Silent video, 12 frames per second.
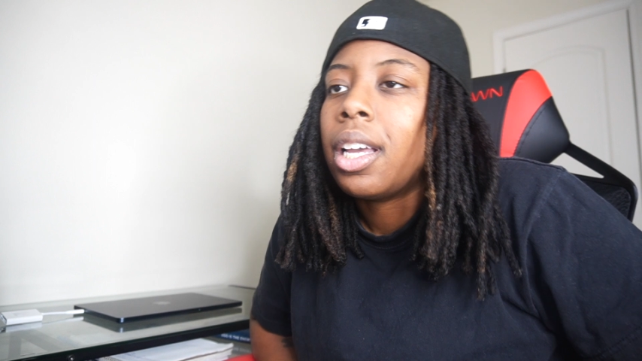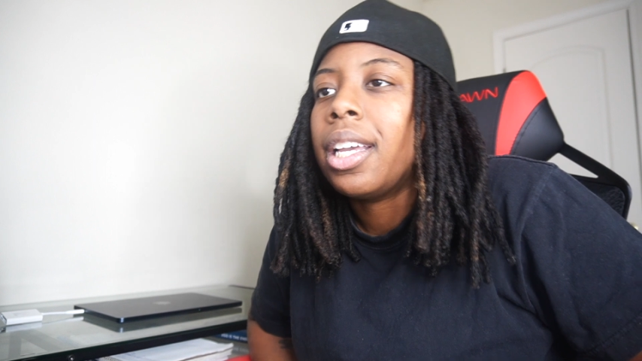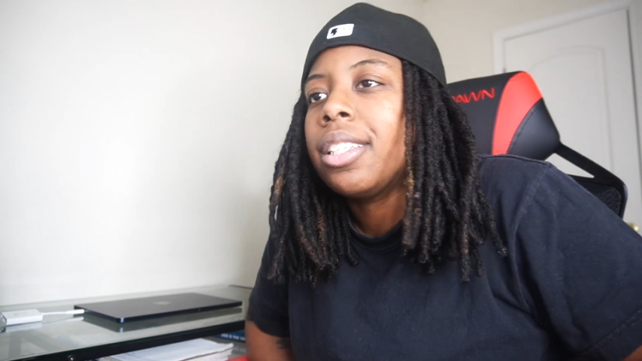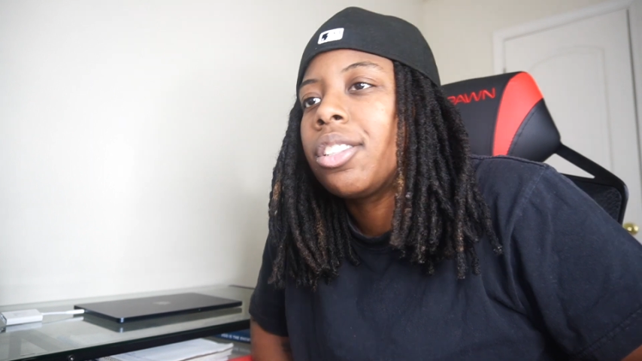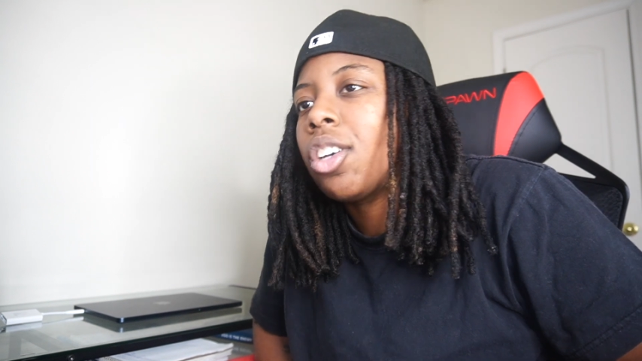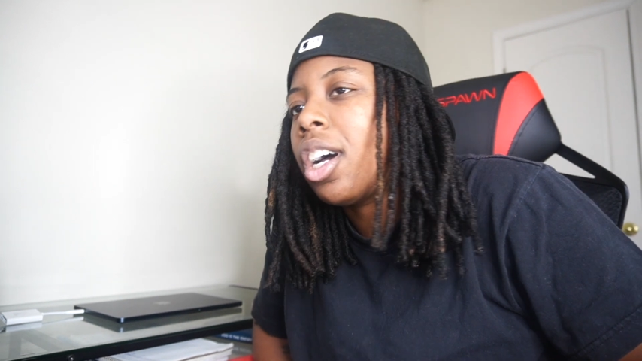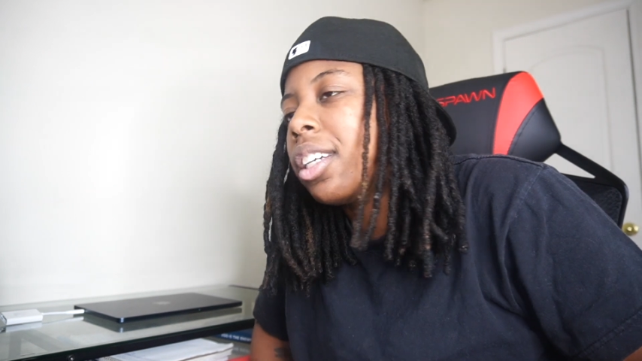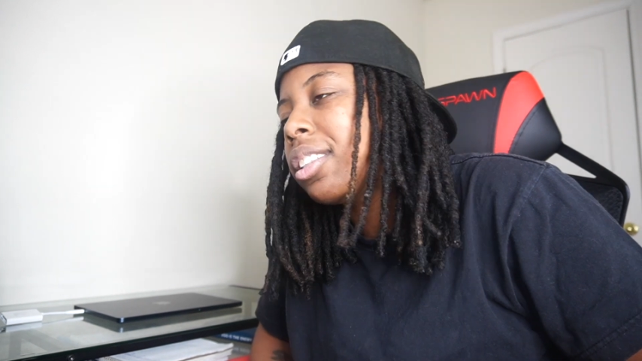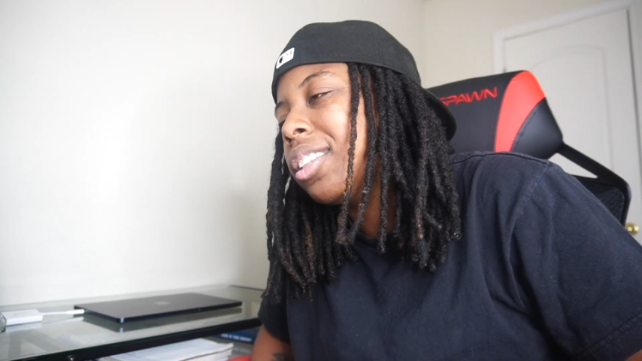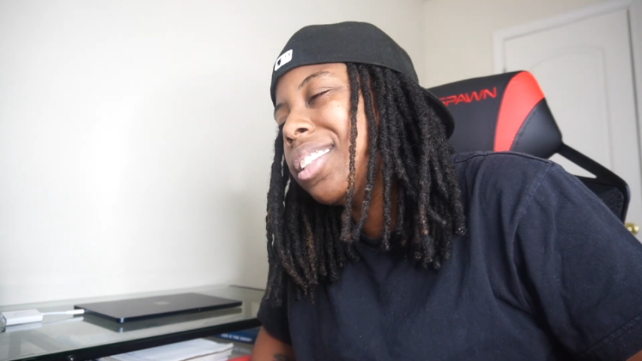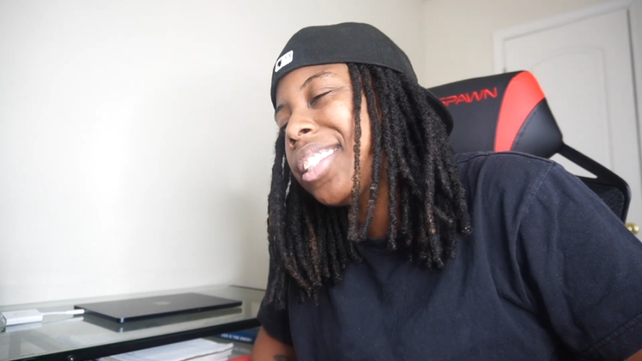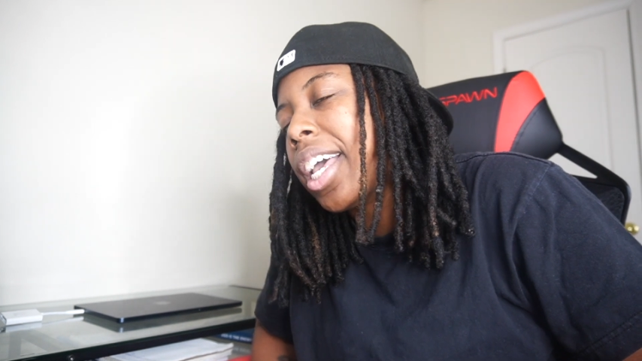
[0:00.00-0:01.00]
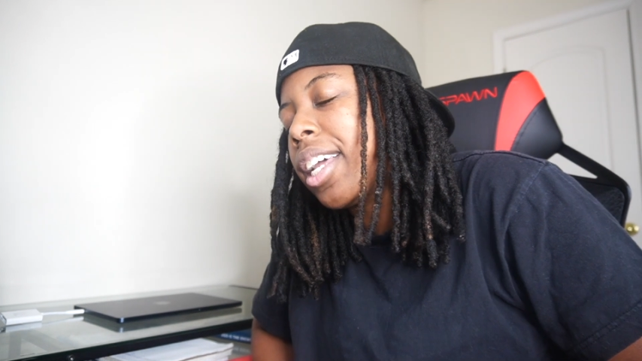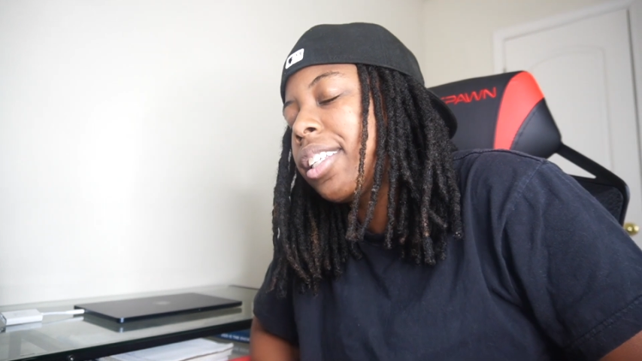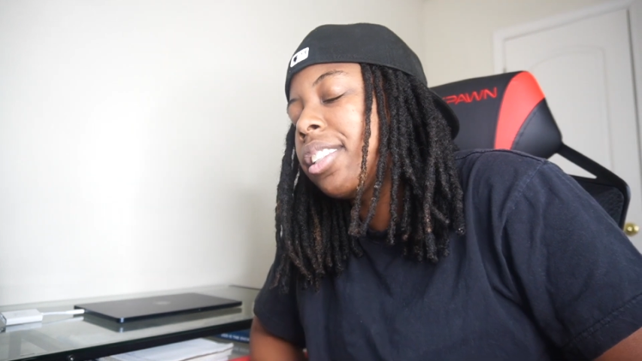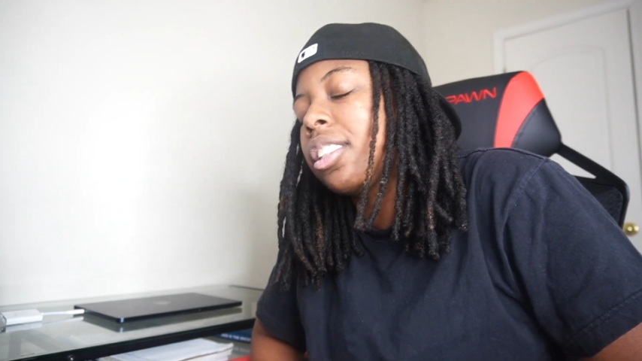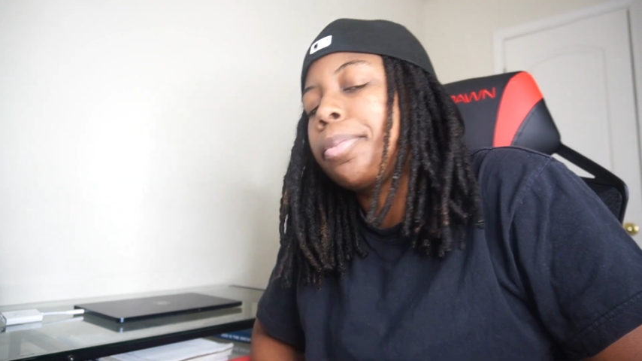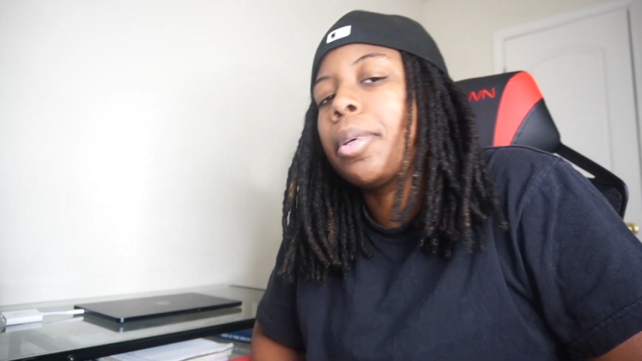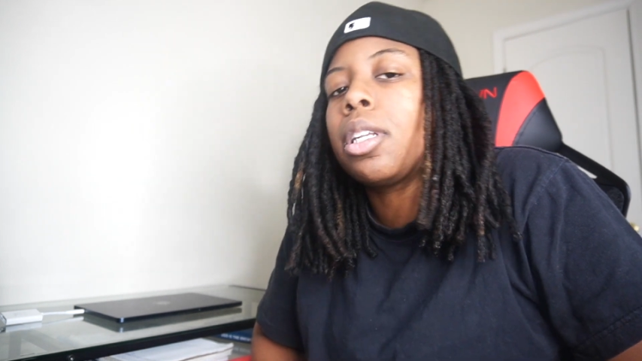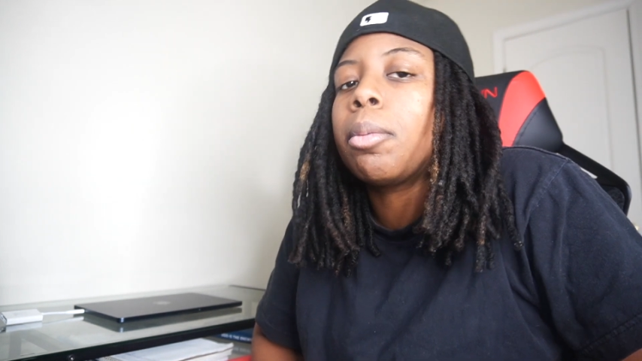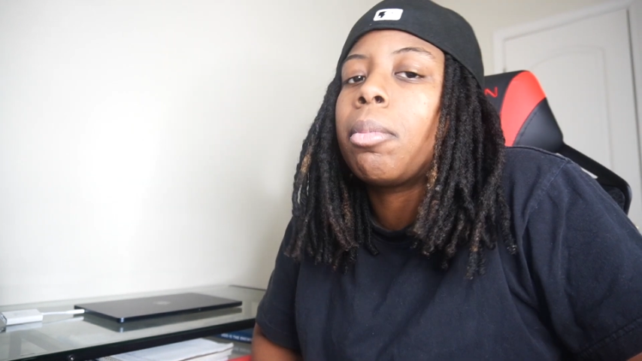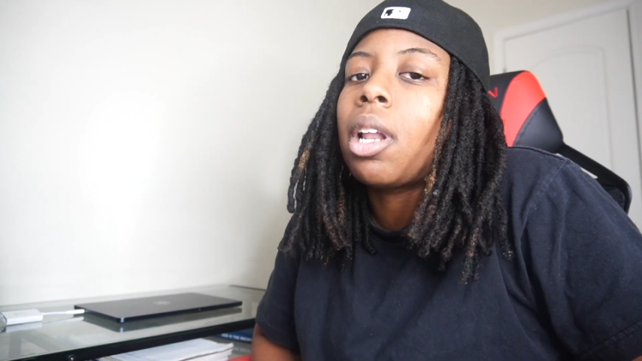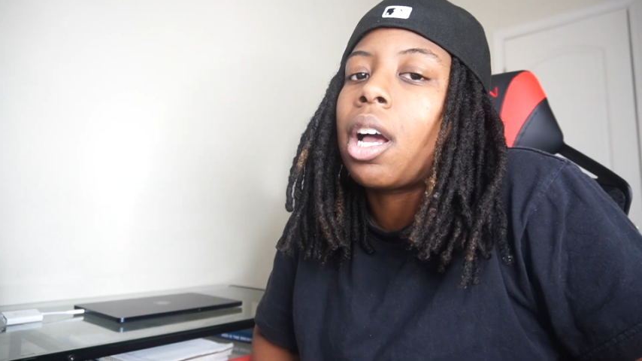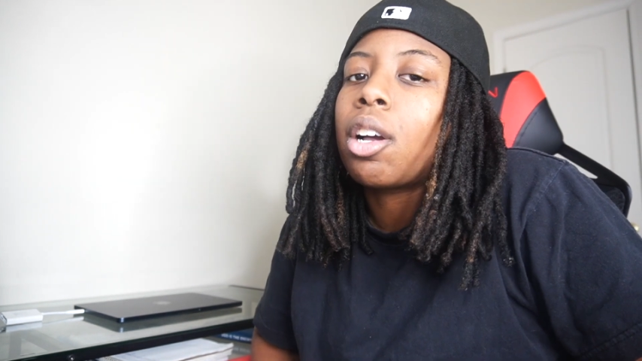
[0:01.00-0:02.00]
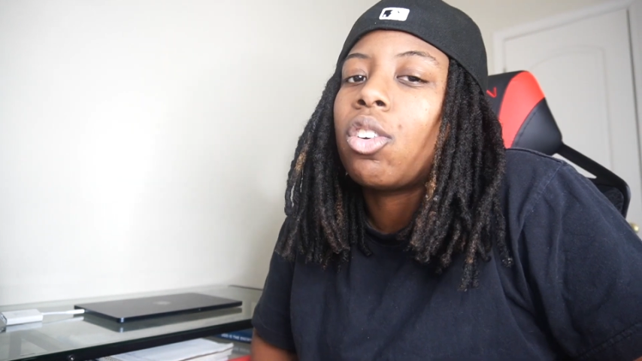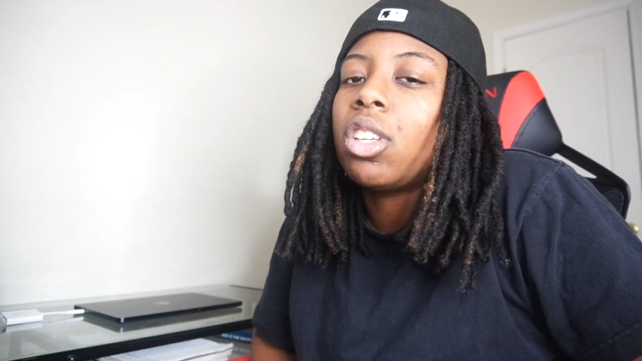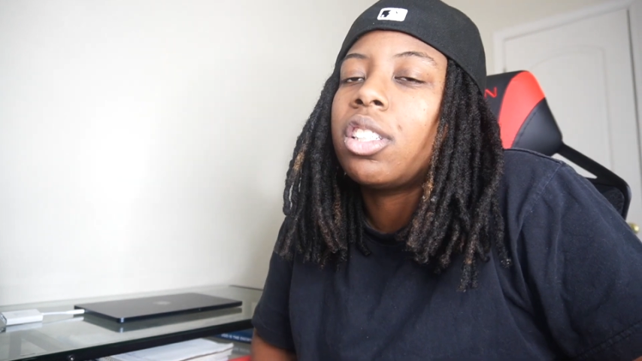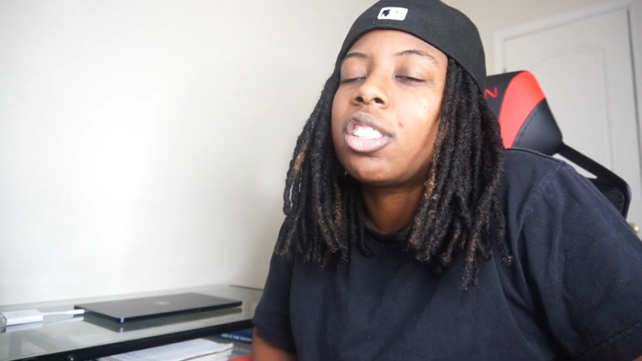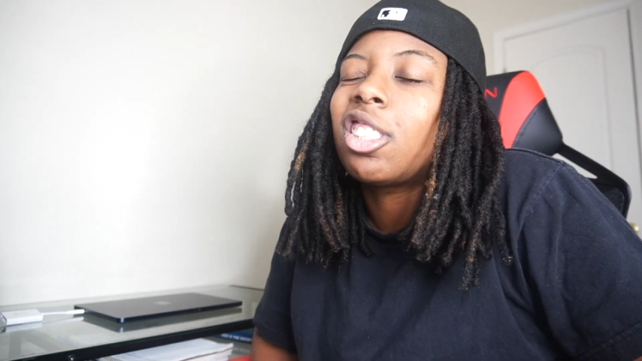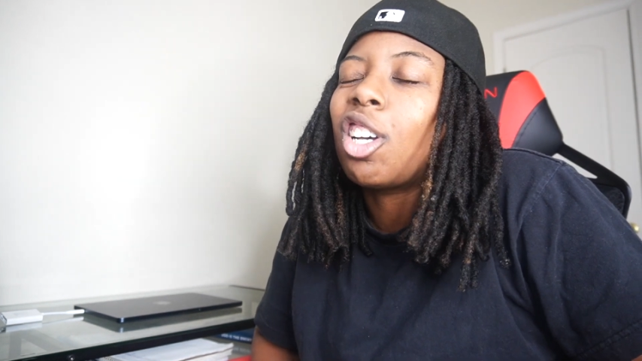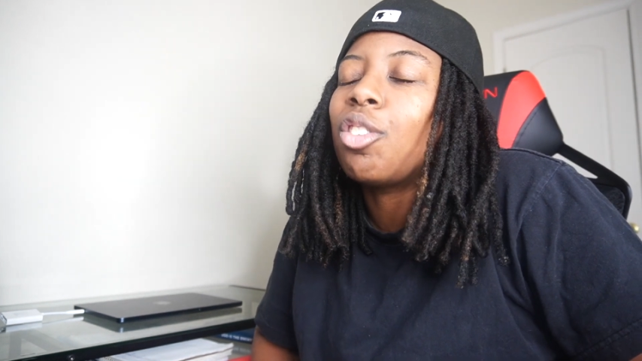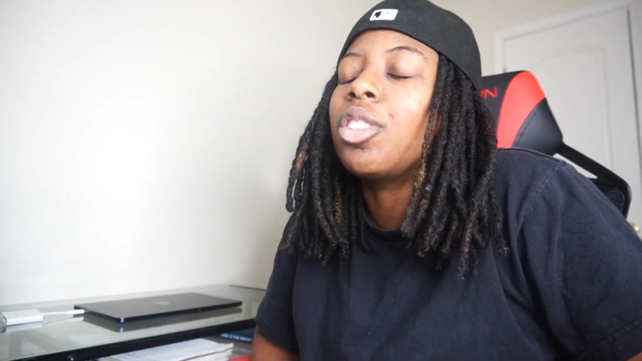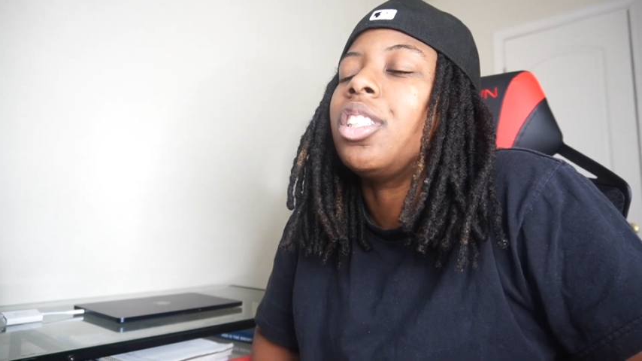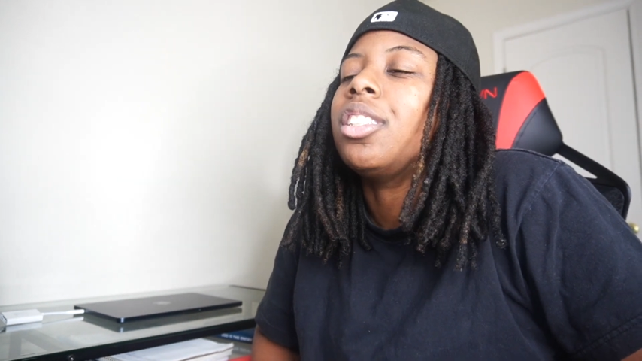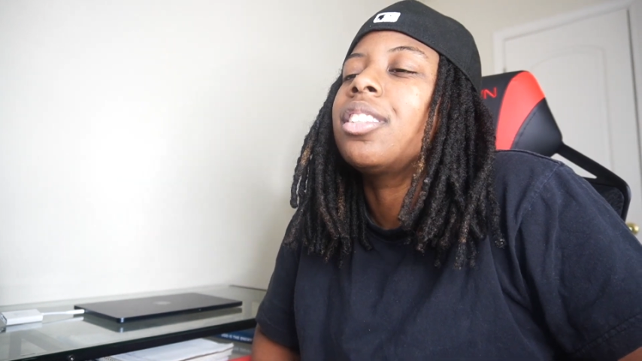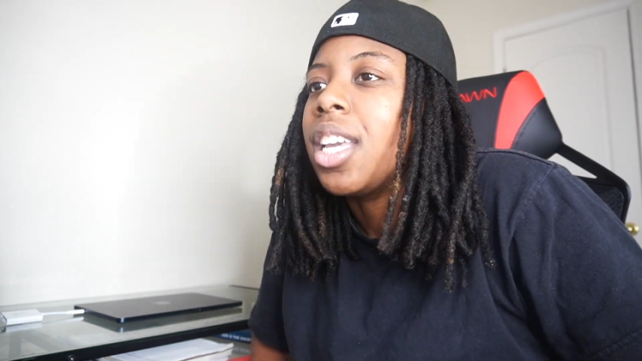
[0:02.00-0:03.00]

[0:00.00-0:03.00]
Hey, so I decided to spin the block on Lil Tony